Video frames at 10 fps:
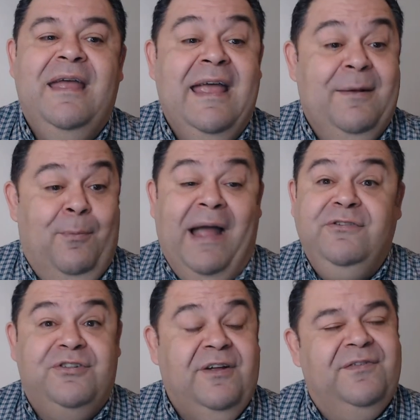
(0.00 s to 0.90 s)
Remind
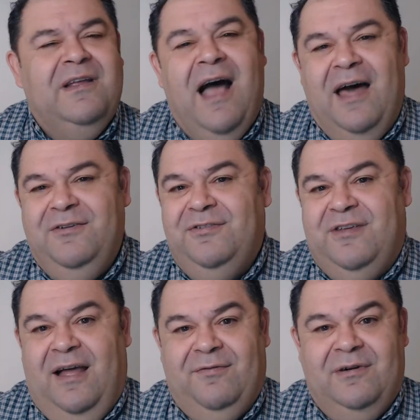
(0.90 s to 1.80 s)
yourself that God is
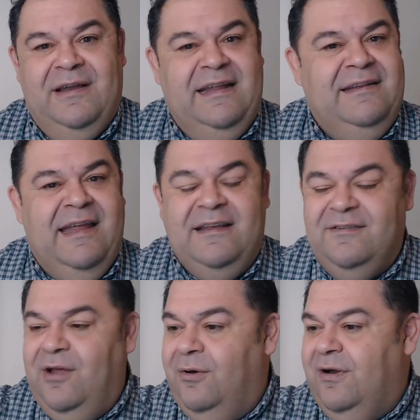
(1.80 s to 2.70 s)
sovereign. He takes
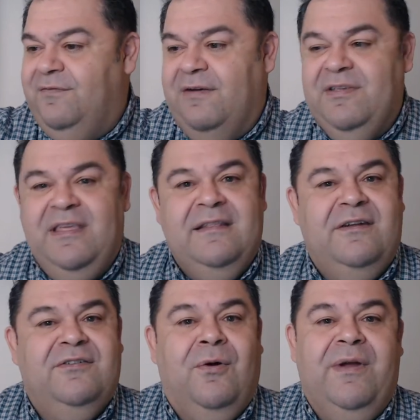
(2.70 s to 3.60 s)
note of everything that
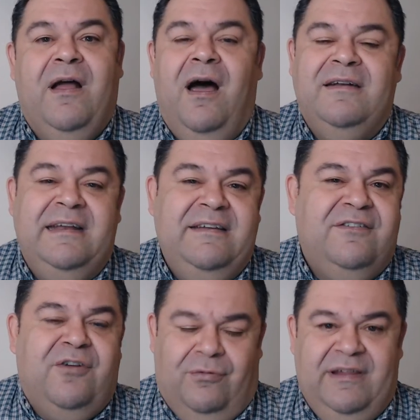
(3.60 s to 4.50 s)
is going on, and He's
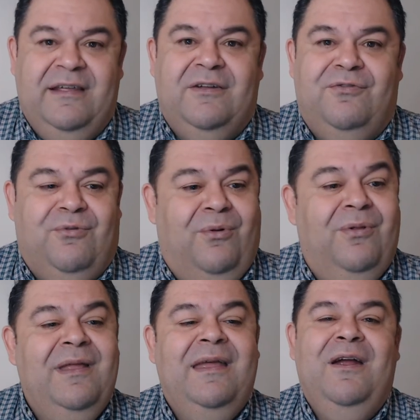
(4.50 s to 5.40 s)
totally in control.
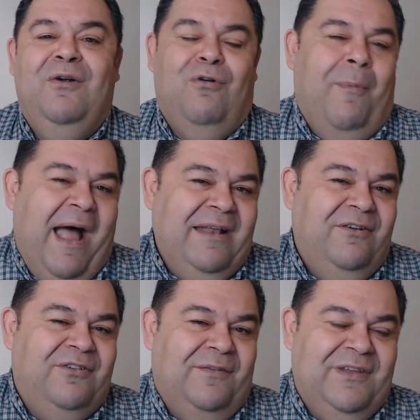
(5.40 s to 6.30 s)
Remind
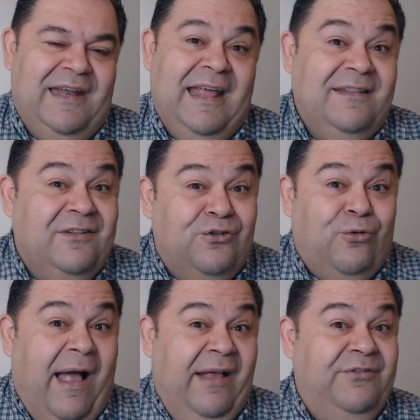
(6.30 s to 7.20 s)
yourself today that the
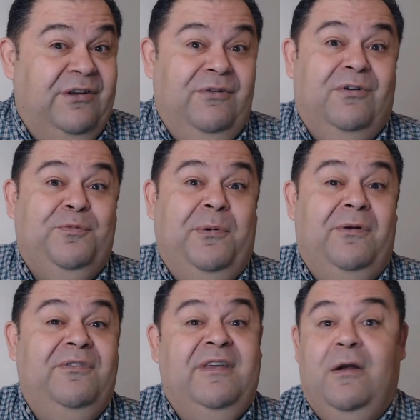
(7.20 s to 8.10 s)
trials that you're
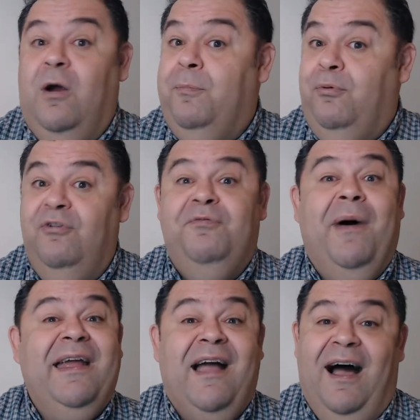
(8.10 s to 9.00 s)
experiencing are approved
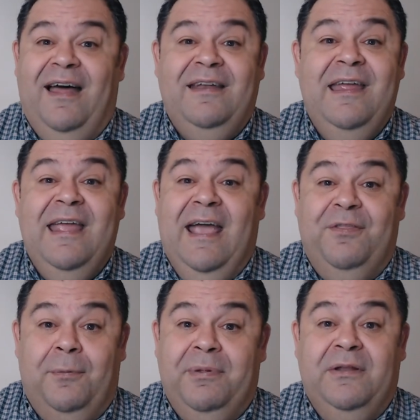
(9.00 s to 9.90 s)
by God, and
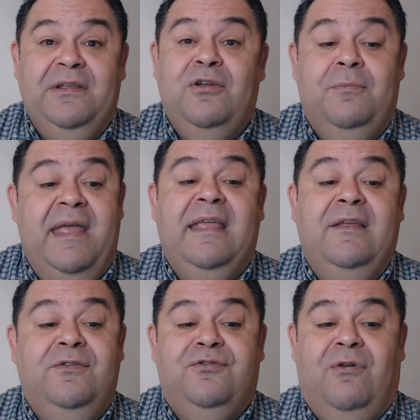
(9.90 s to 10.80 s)
they're building you, making
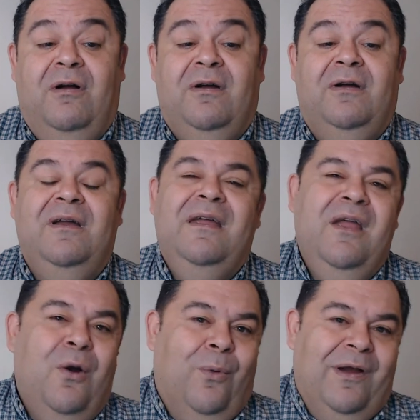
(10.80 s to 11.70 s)
you stronger.
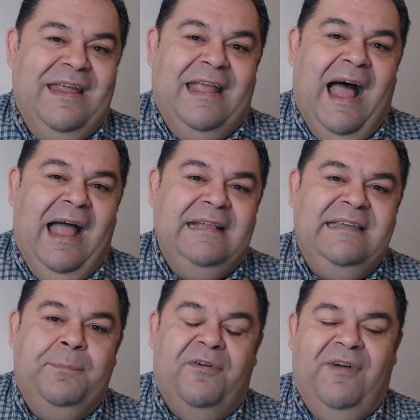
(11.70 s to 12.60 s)
Where He guides,
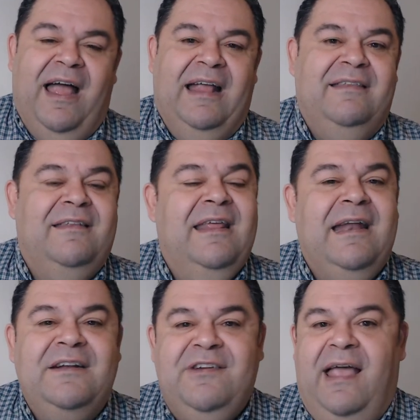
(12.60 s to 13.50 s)
He provides. And then
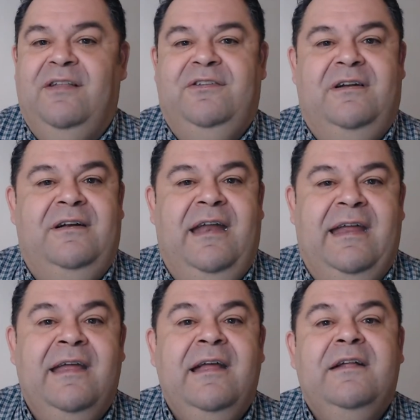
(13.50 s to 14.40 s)
I challenge you
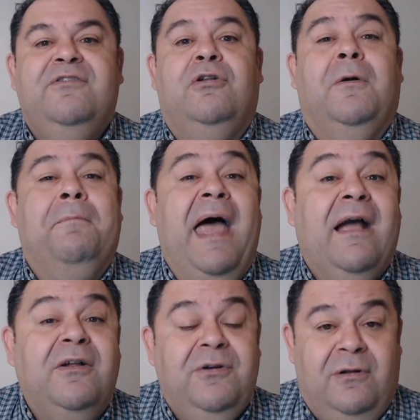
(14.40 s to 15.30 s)
today to look
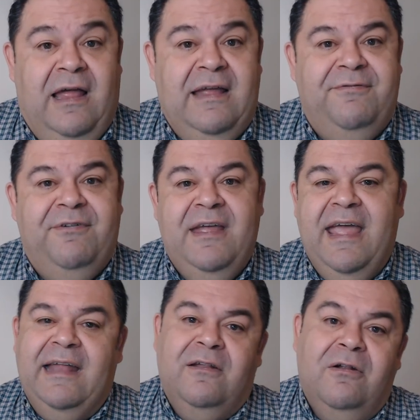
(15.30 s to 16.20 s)
back on your life
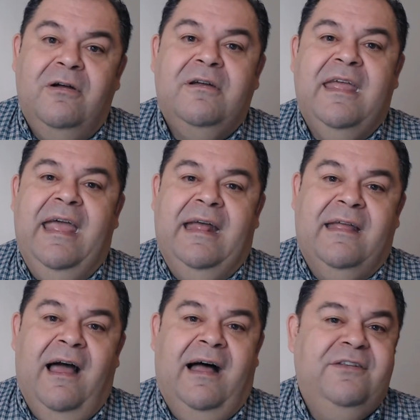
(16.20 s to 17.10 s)
and look at
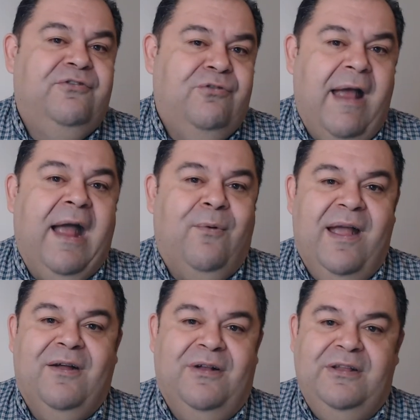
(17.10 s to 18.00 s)
God's track
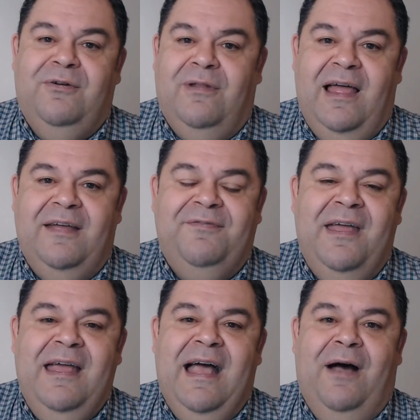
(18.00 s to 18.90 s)
record in your life,
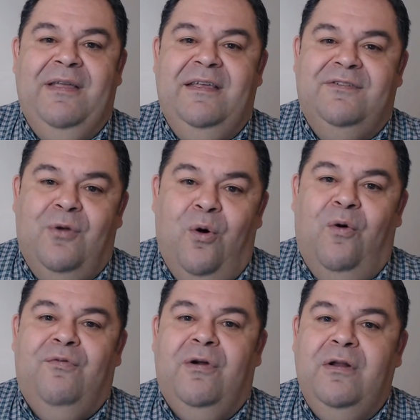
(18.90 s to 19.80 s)
how He has
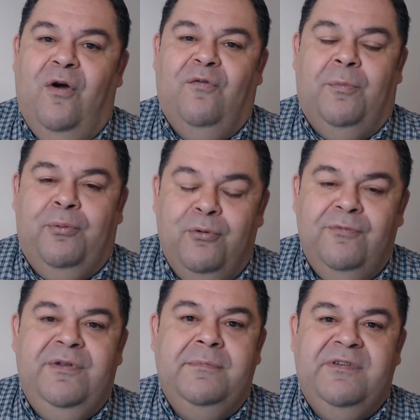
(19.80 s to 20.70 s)
over and over
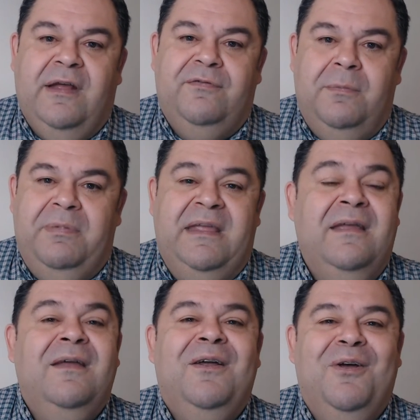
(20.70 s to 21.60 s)
proved Himself to be
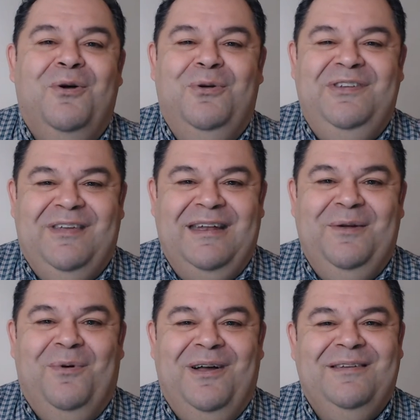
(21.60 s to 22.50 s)
who He said He
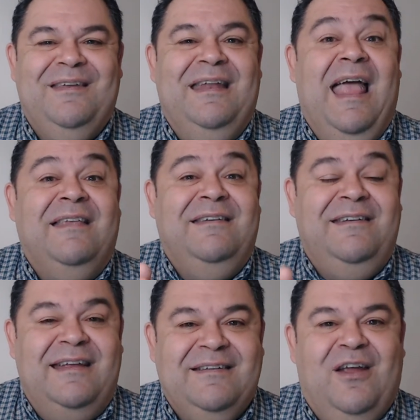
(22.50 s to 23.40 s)
was, and as He
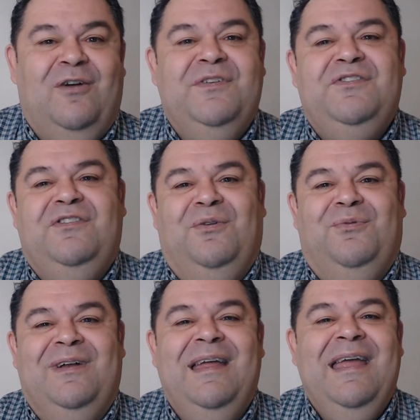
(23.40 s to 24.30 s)
takes care of His
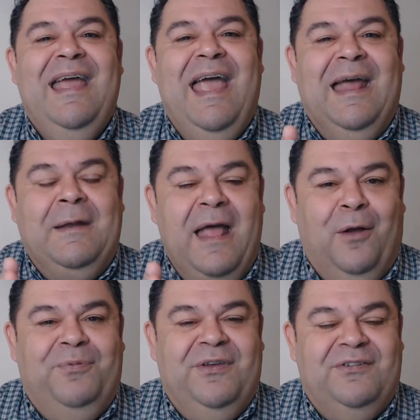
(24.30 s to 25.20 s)
children and
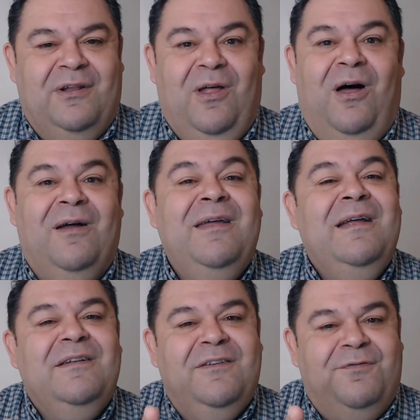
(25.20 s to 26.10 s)
helps us along
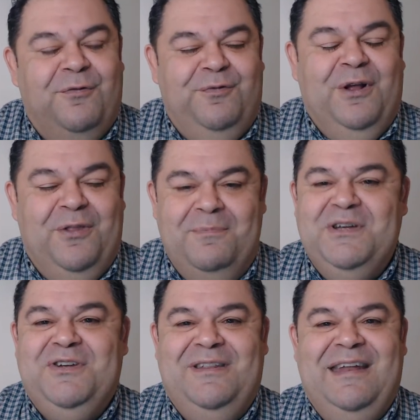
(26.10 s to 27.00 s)
to fulfill the
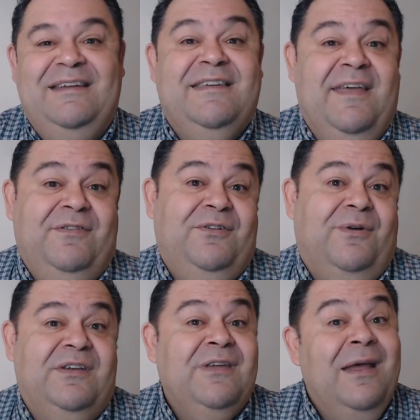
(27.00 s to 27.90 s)
mission that He's given to
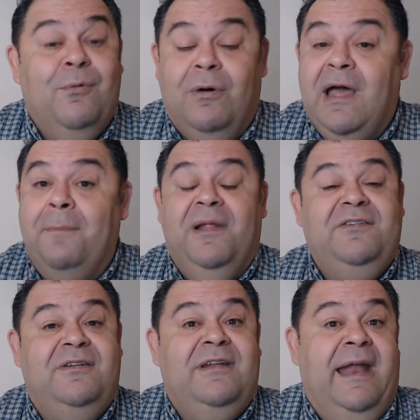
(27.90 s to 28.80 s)
us. Well, God
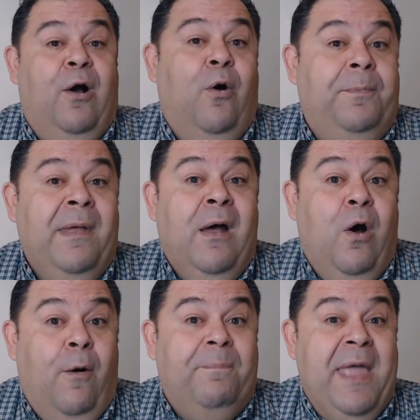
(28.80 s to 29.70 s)
bless you today. I hope
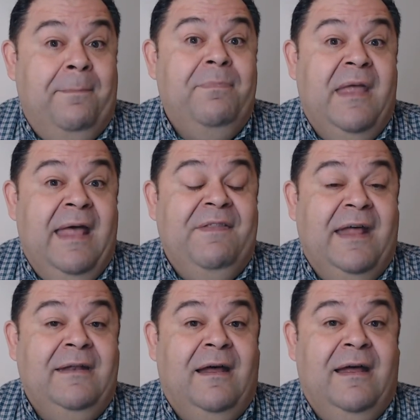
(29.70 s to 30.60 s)
that
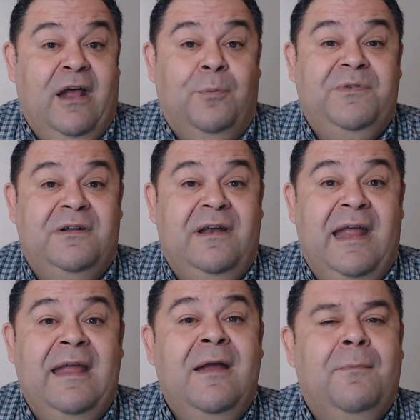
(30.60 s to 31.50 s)
helped you today.